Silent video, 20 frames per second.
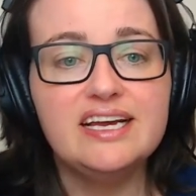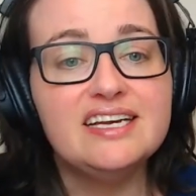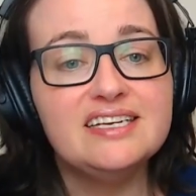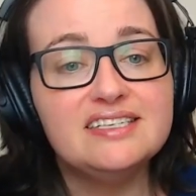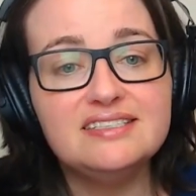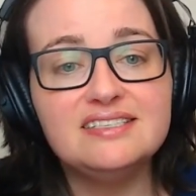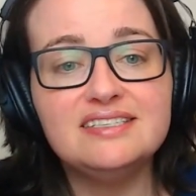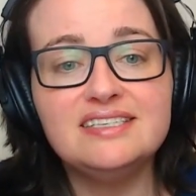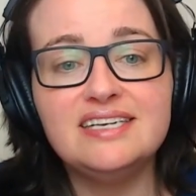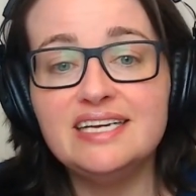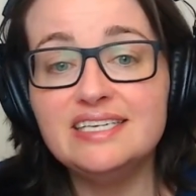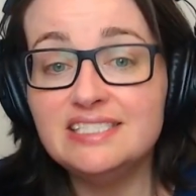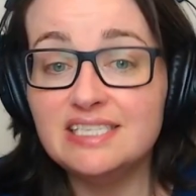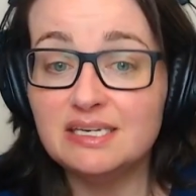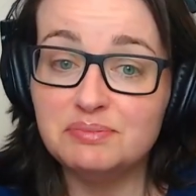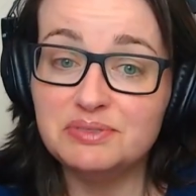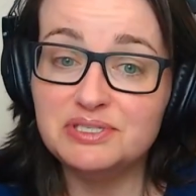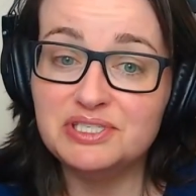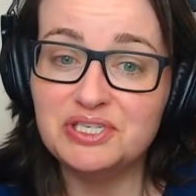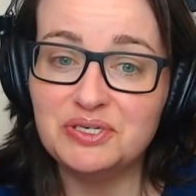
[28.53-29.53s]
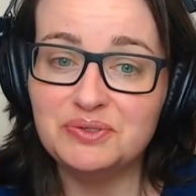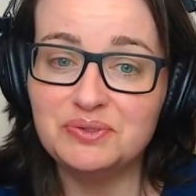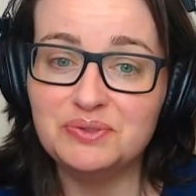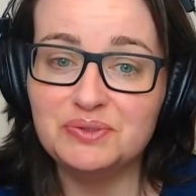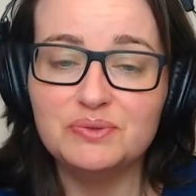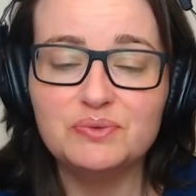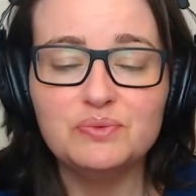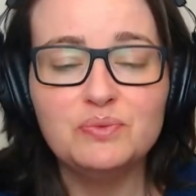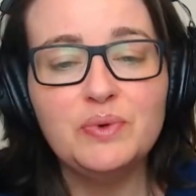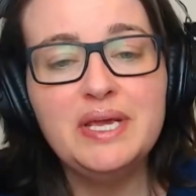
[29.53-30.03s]
In today's
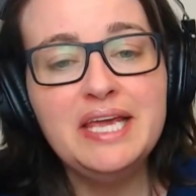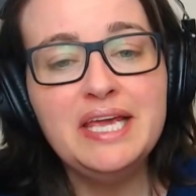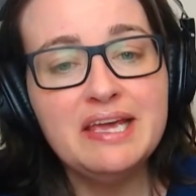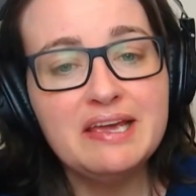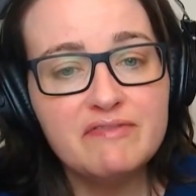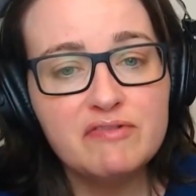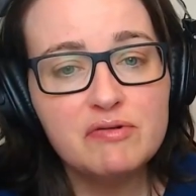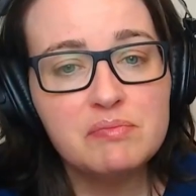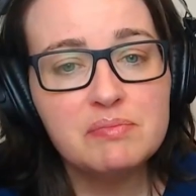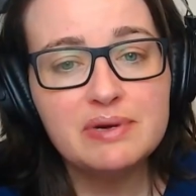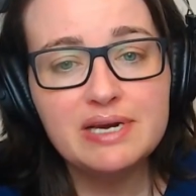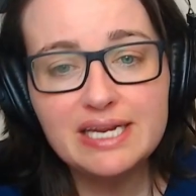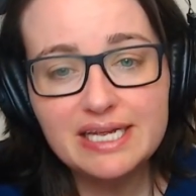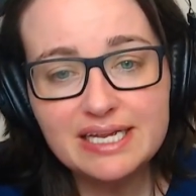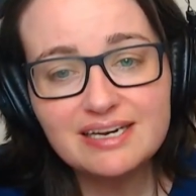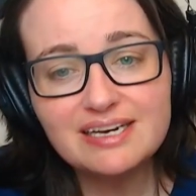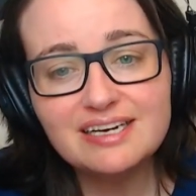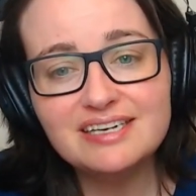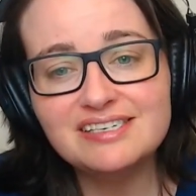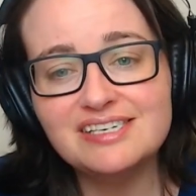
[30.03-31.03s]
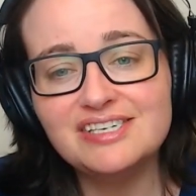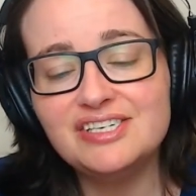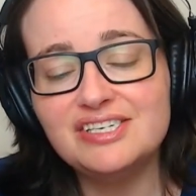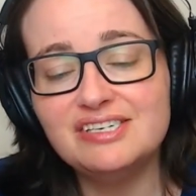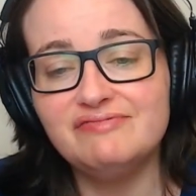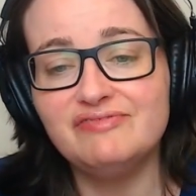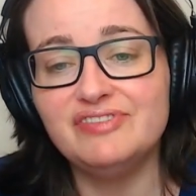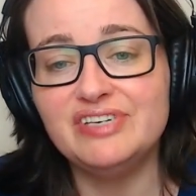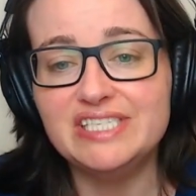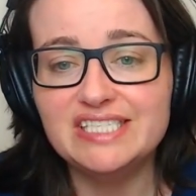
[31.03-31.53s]
episode, we hear from lead
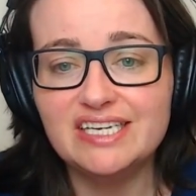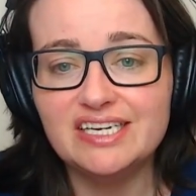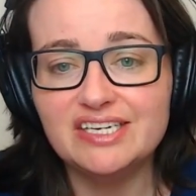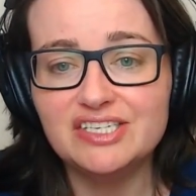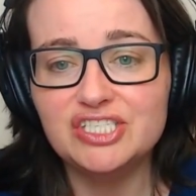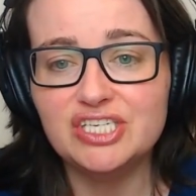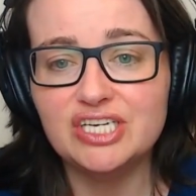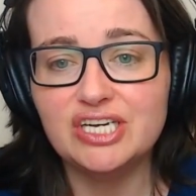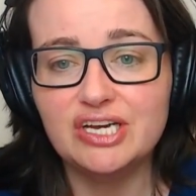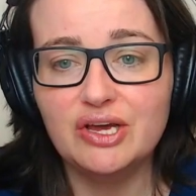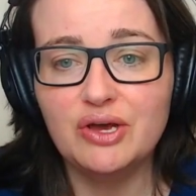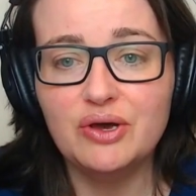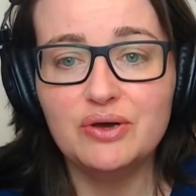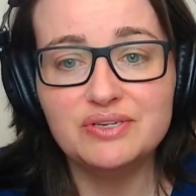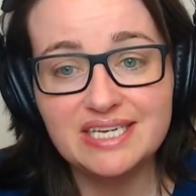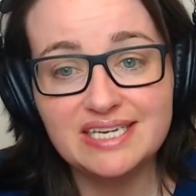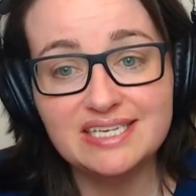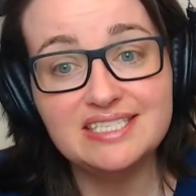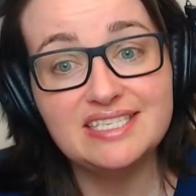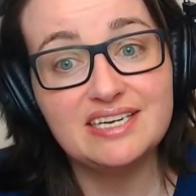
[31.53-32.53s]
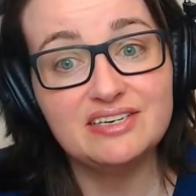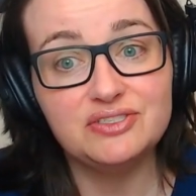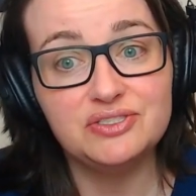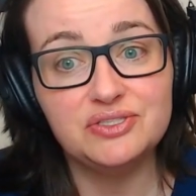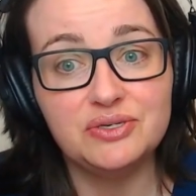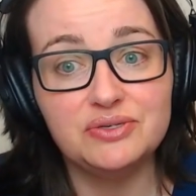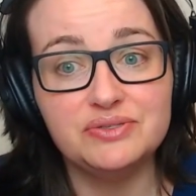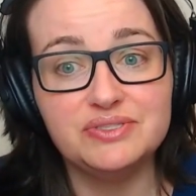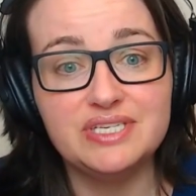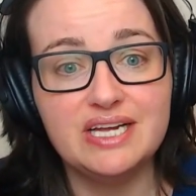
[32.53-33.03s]
clinician researcher José
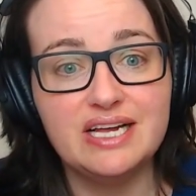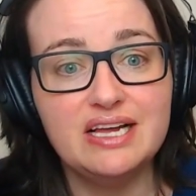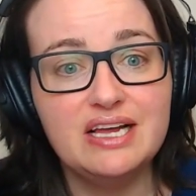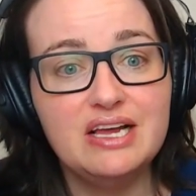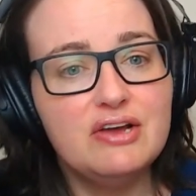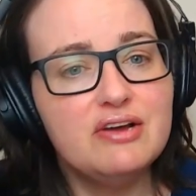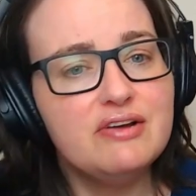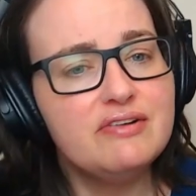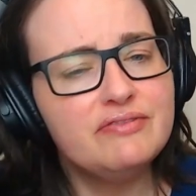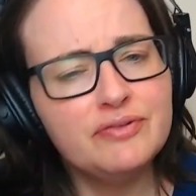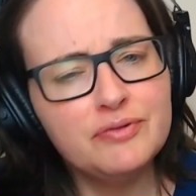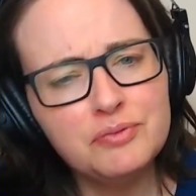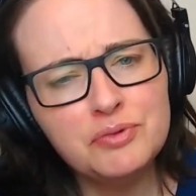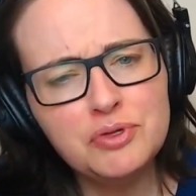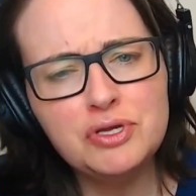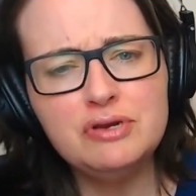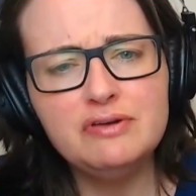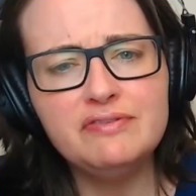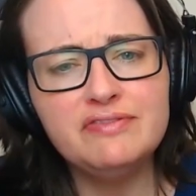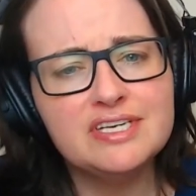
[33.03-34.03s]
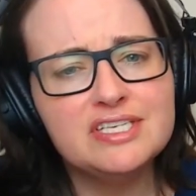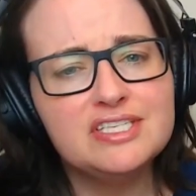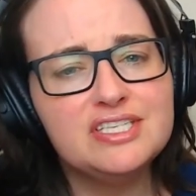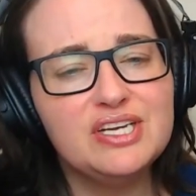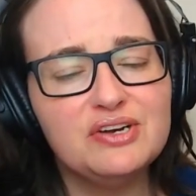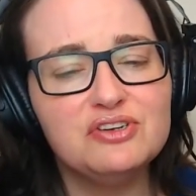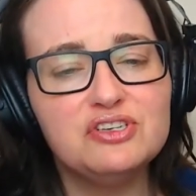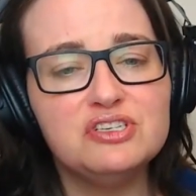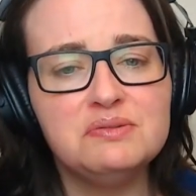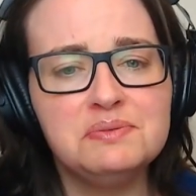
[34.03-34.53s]
Serratosa from the
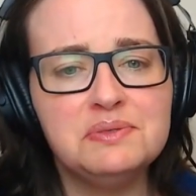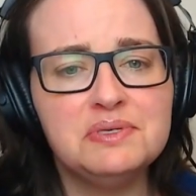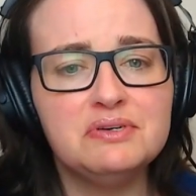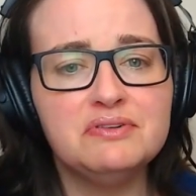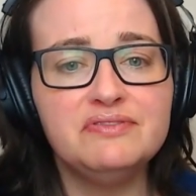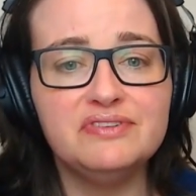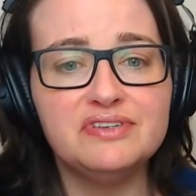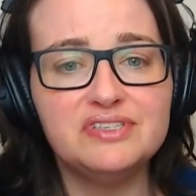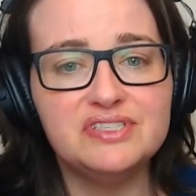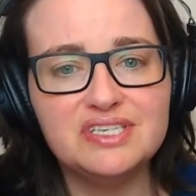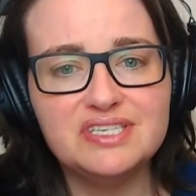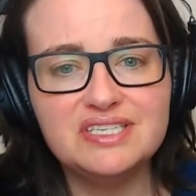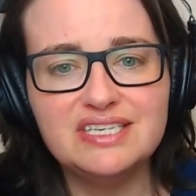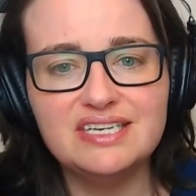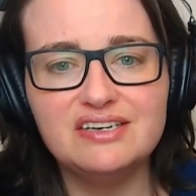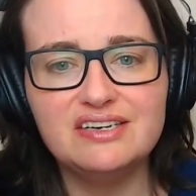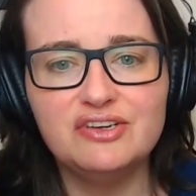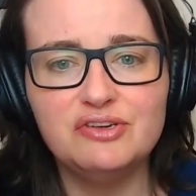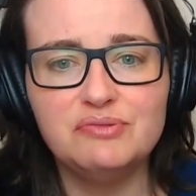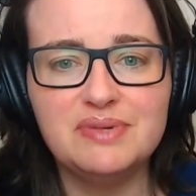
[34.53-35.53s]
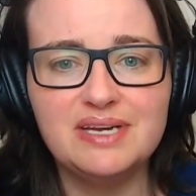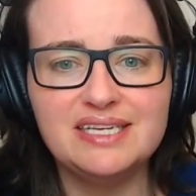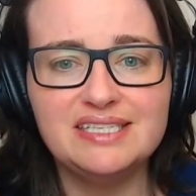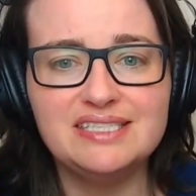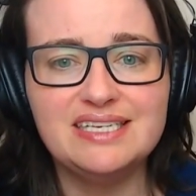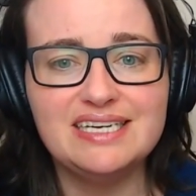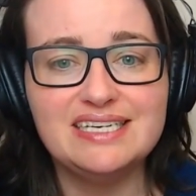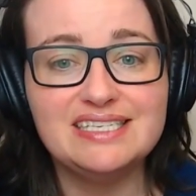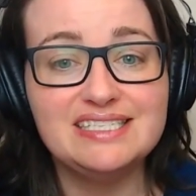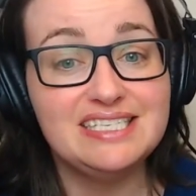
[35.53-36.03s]
University Hospital Fundación
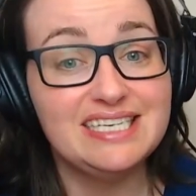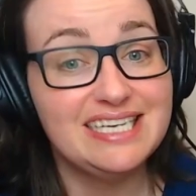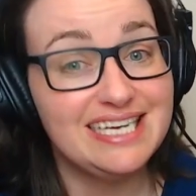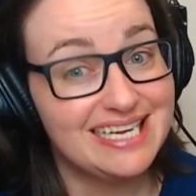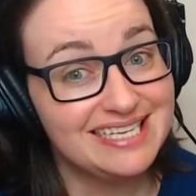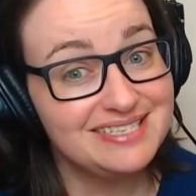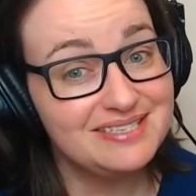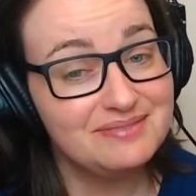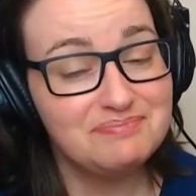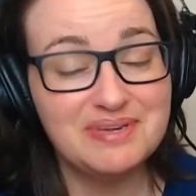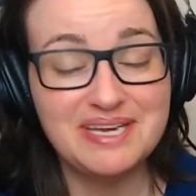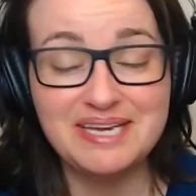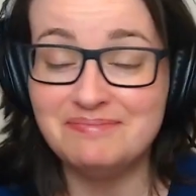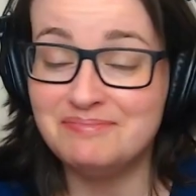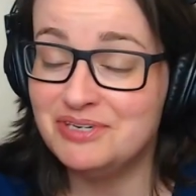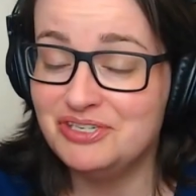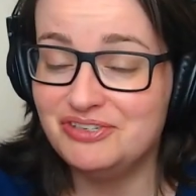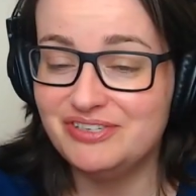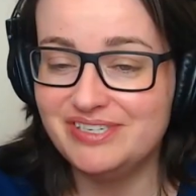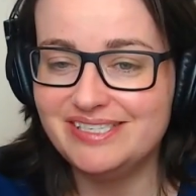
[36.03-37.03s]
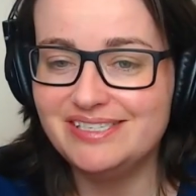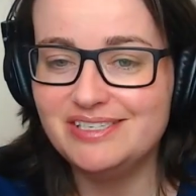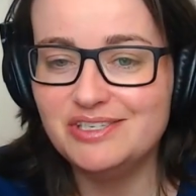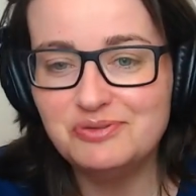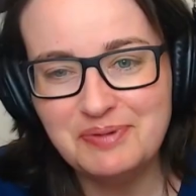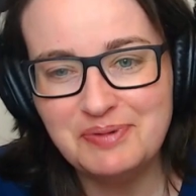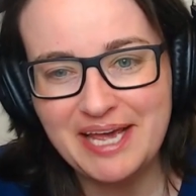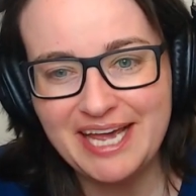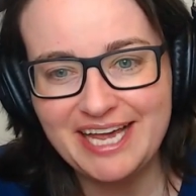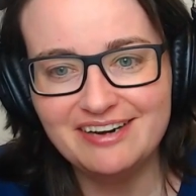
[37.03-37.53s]
Jiménez Díaz in Madrid,
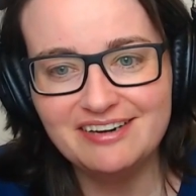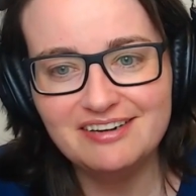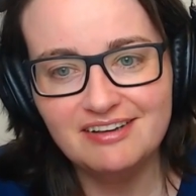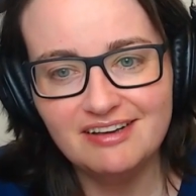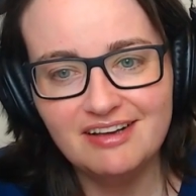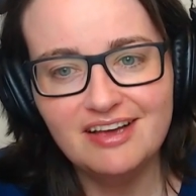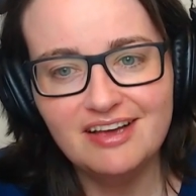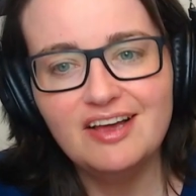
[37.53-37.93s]
Spain,